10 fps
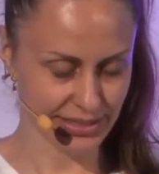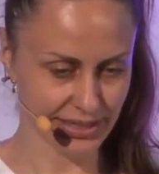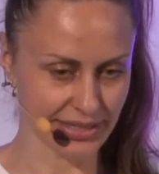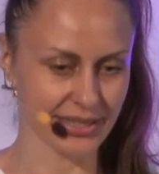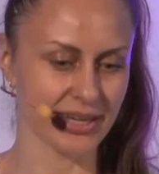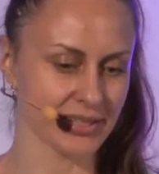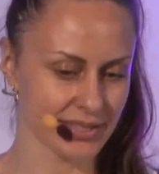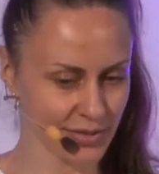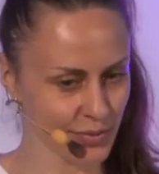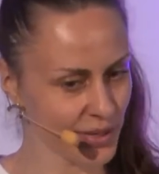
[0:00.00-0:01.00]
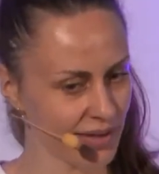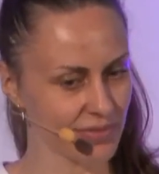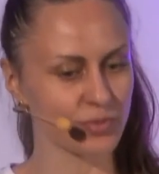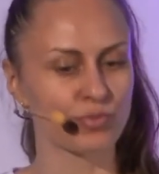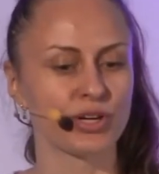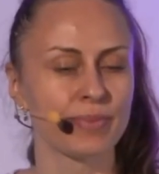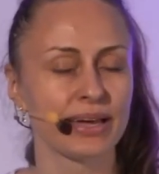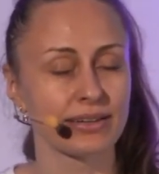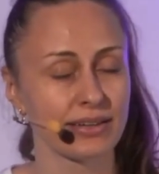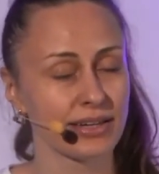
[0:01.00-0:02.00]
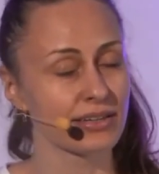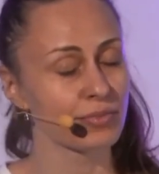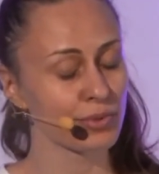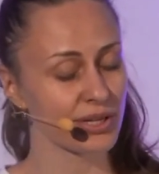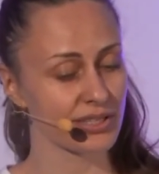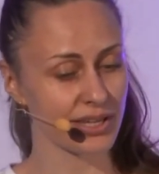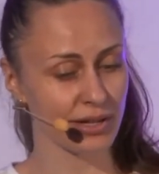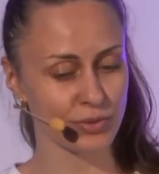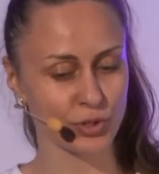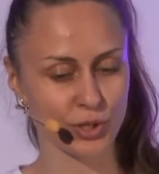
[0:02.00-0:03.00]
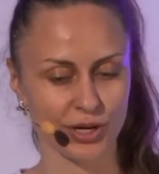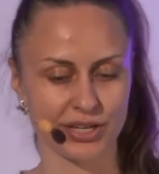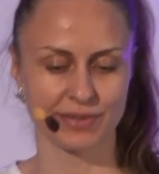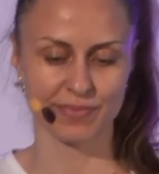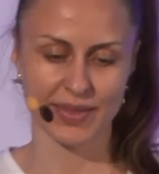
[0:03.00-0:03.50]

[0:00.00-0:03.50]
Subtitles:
And yes, we have the Spring Pet Clinic deployed as Helm chart.